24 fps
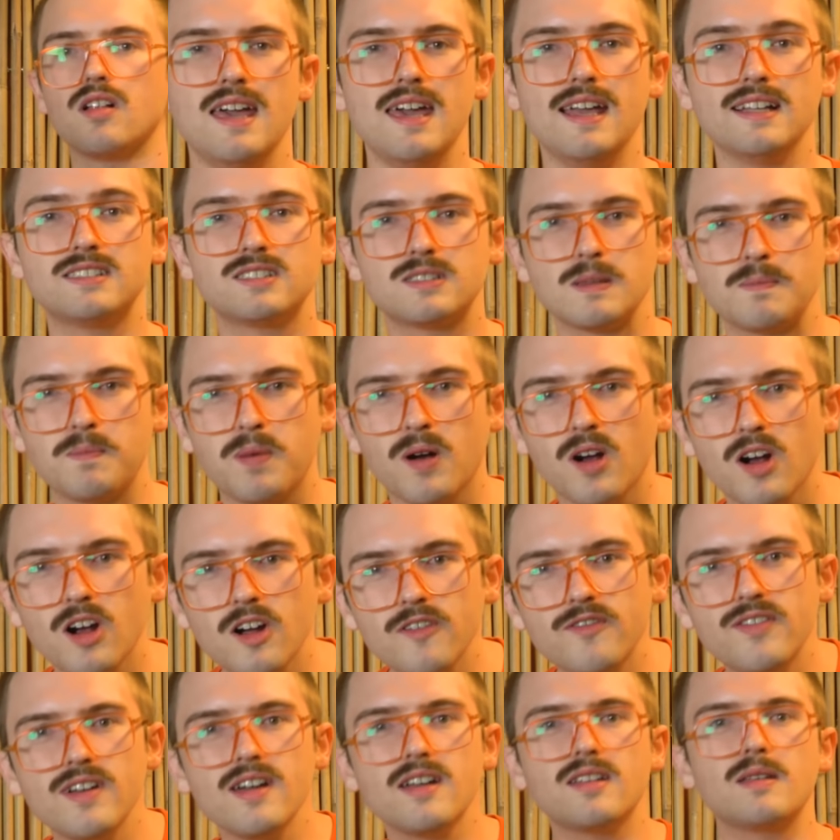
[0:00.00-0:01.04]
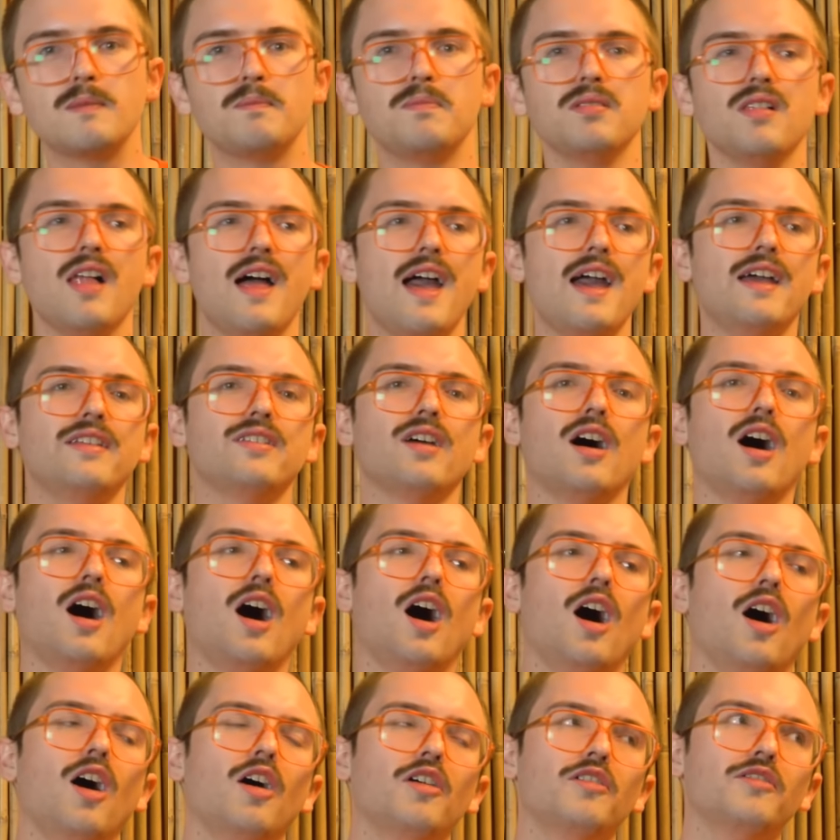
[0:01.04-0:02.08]
It's the perfect blend
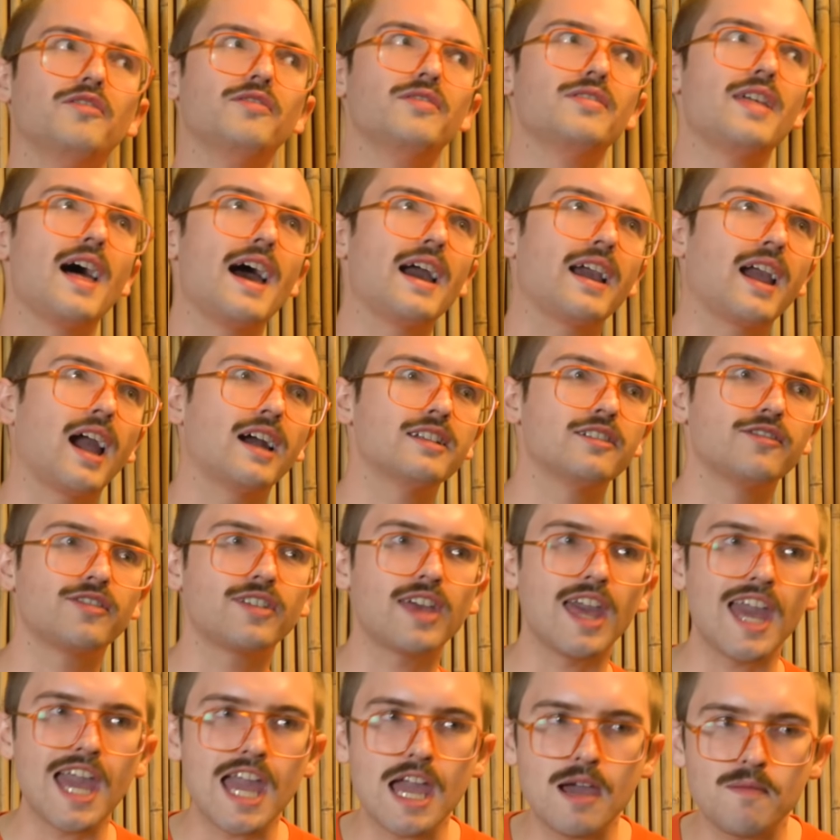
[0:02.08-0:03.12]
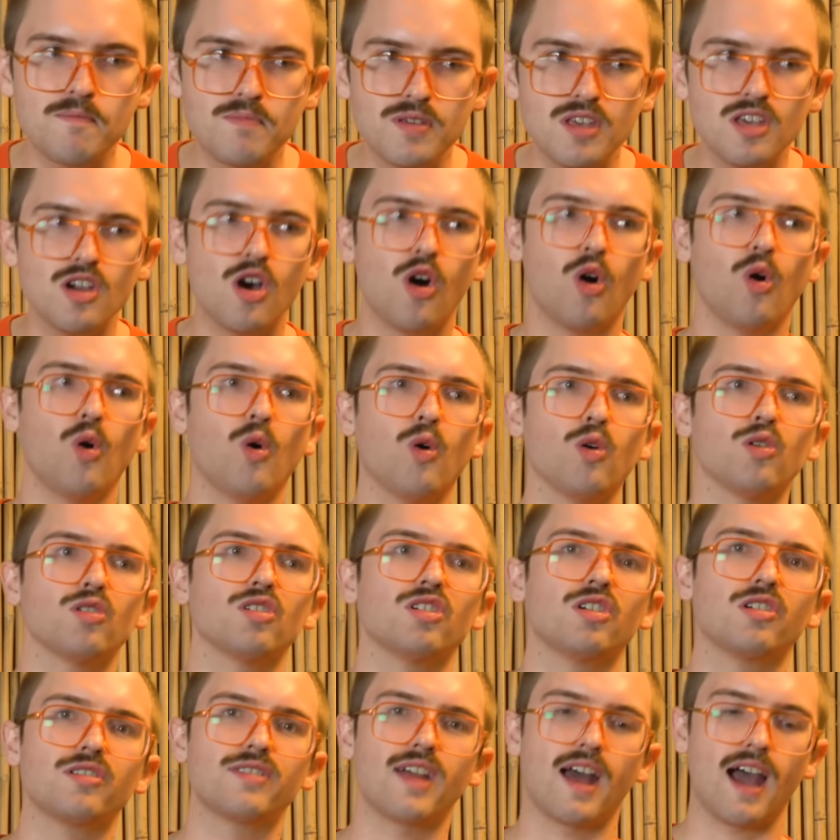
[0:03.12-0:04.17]
of that kind of campy
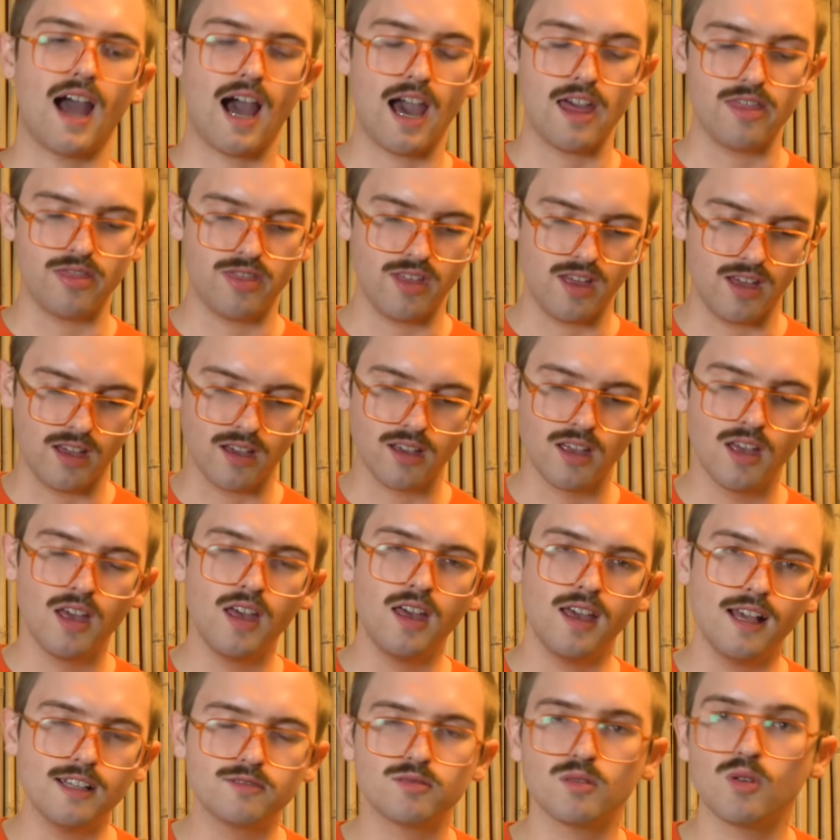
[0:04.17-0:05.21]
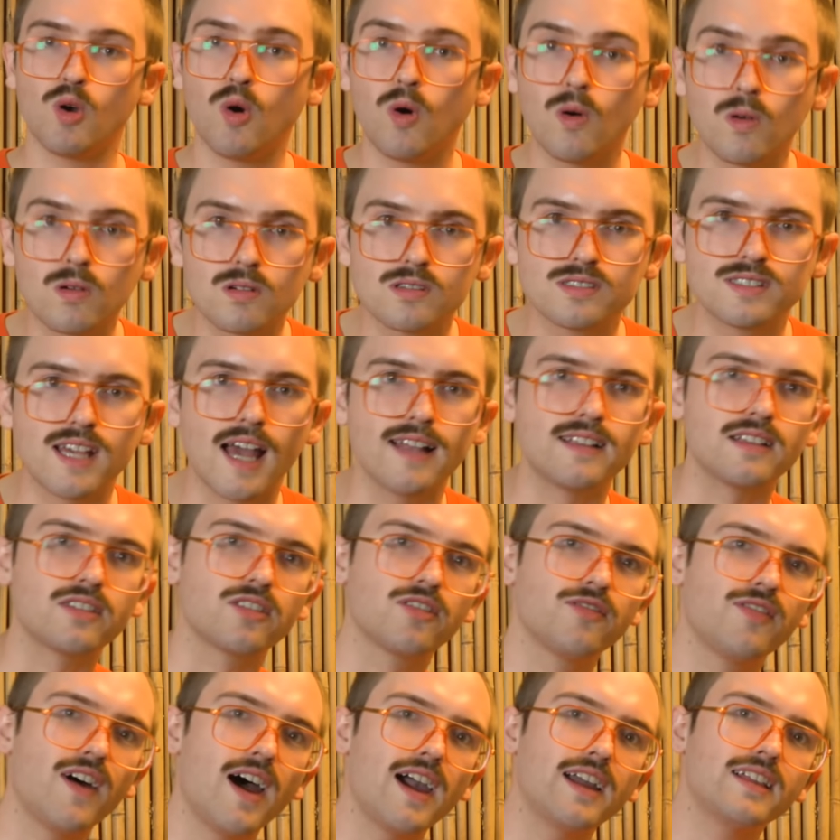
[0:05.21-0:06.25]
horror that I think is when horror is at its
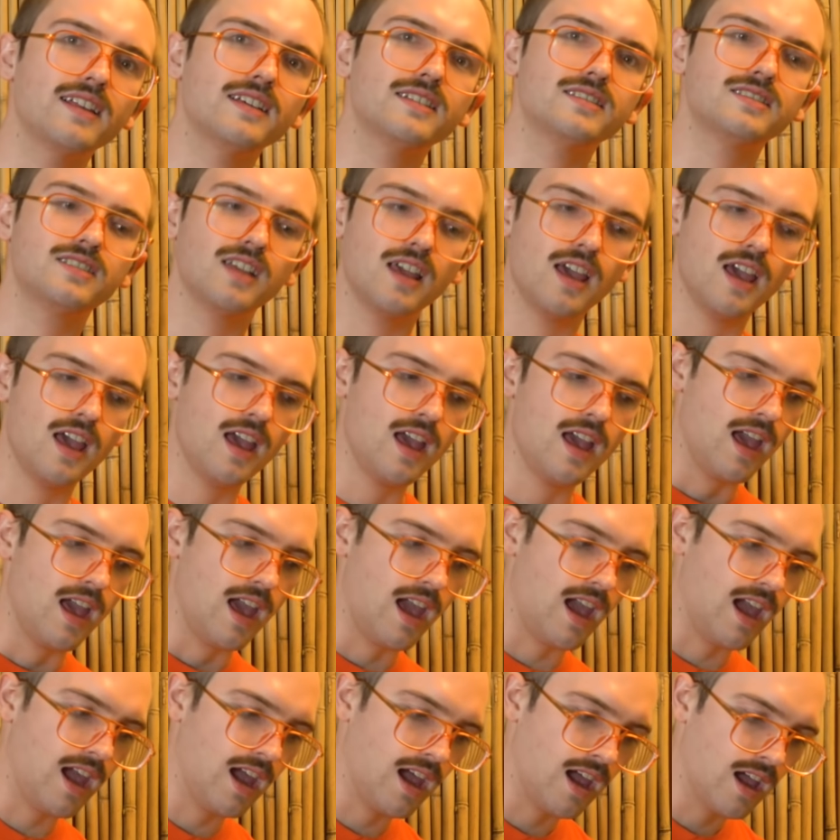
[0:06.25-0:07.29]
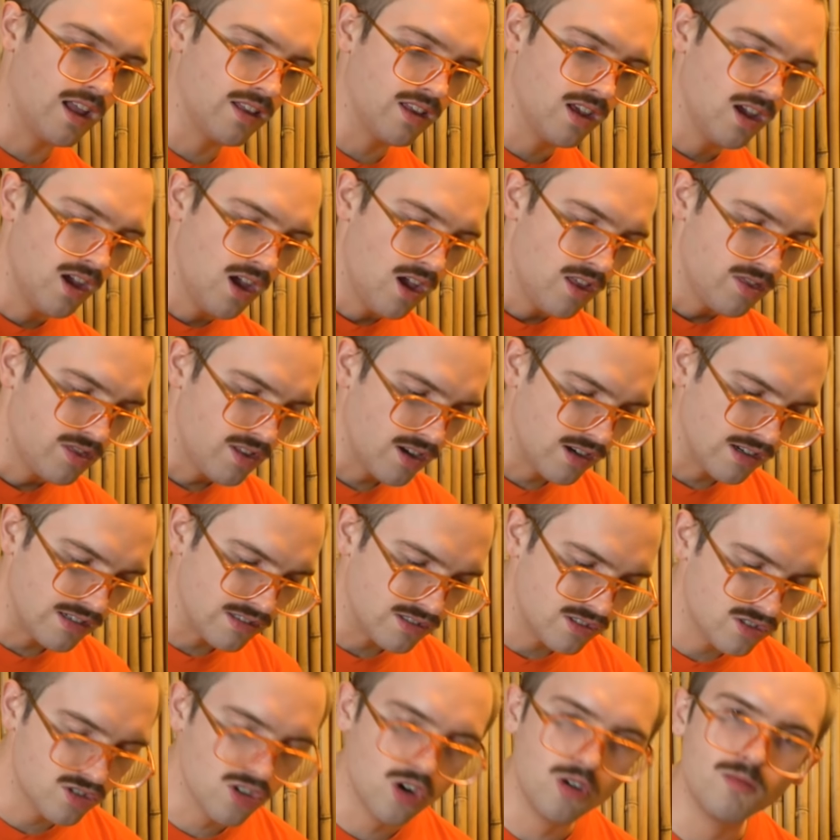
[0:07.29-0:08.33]
finest, and there
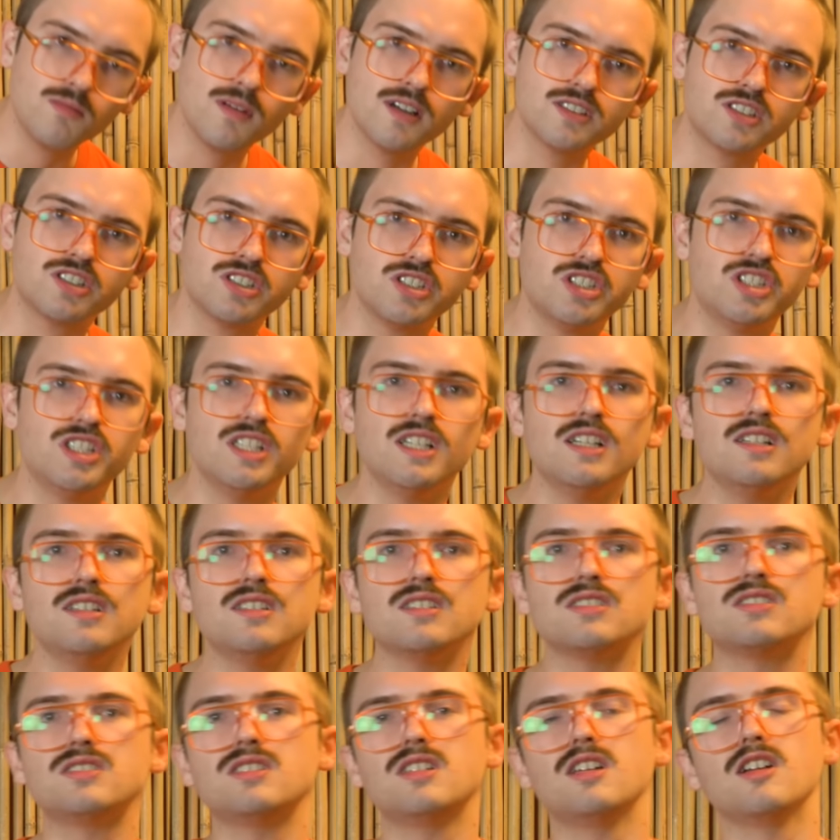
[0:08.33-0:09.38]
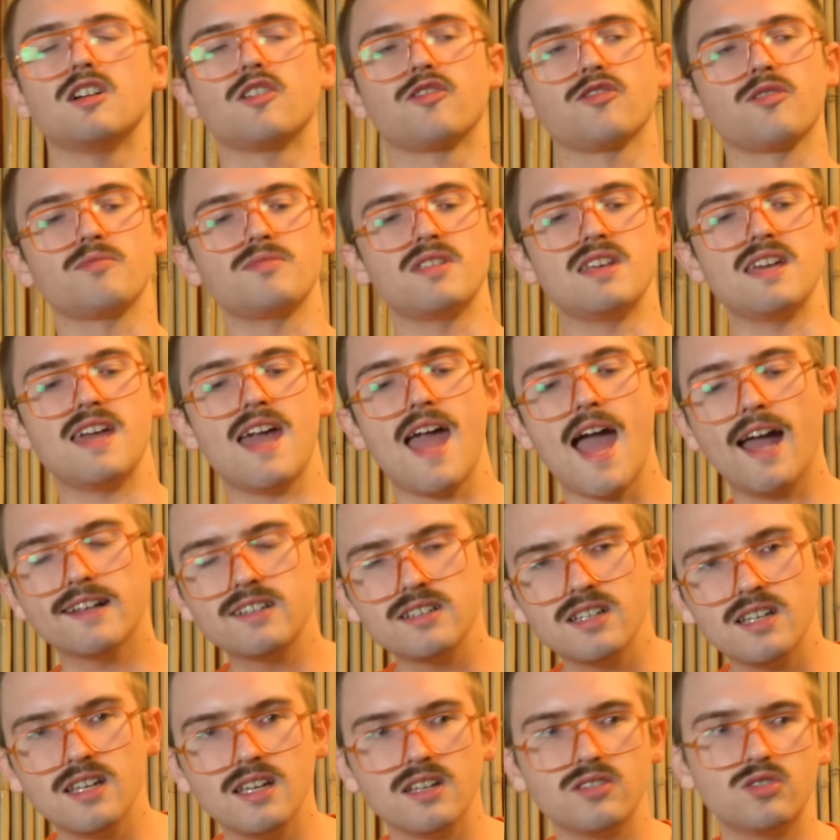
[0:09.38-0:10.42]
is so much genius here from the
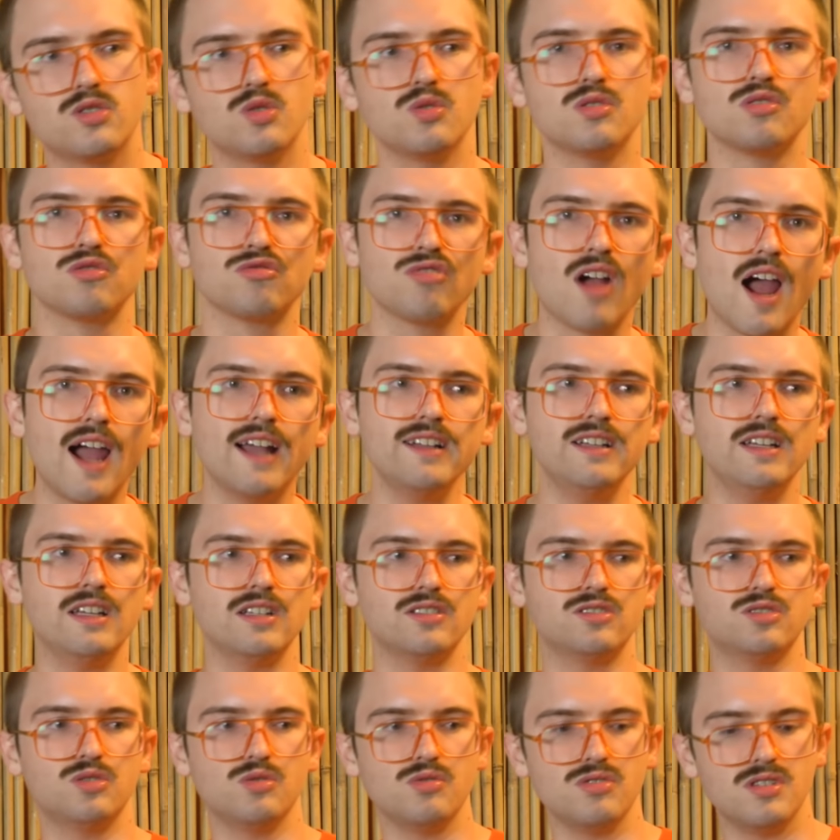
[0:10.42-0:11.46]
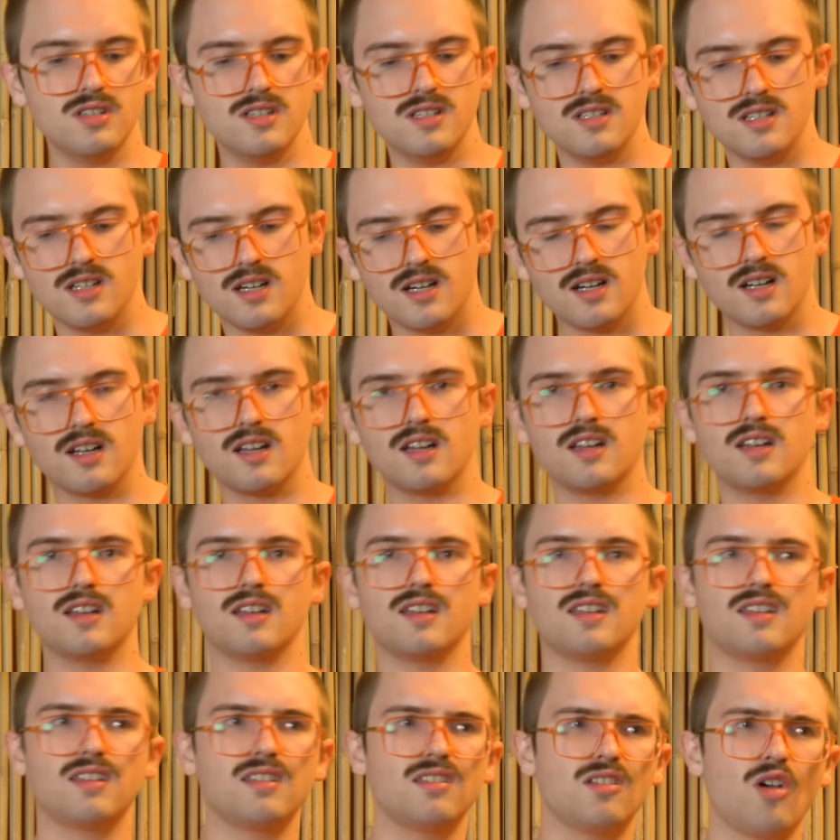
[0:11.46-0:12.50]
editing to the writing to the
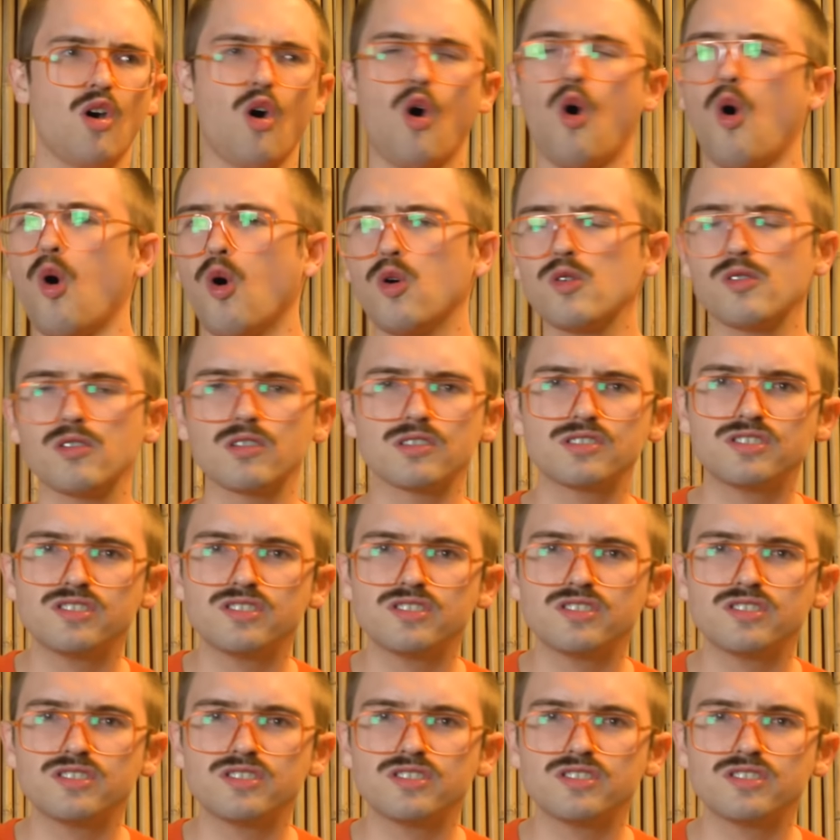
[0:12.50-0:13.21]
horror